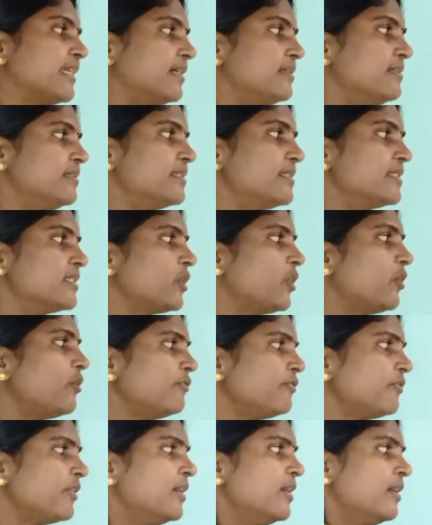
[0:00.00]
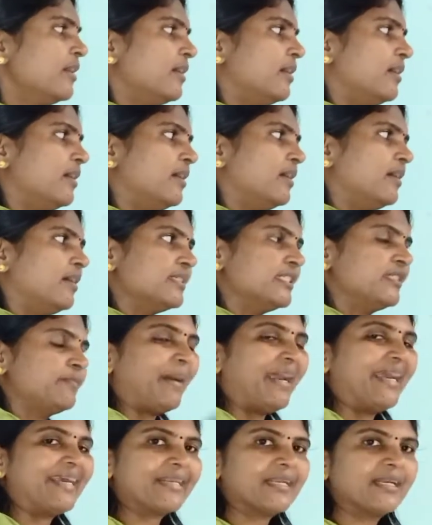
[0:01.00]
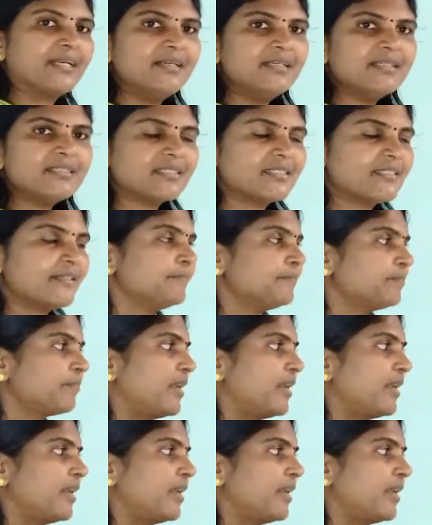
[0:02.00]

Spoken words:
consists of spiracles,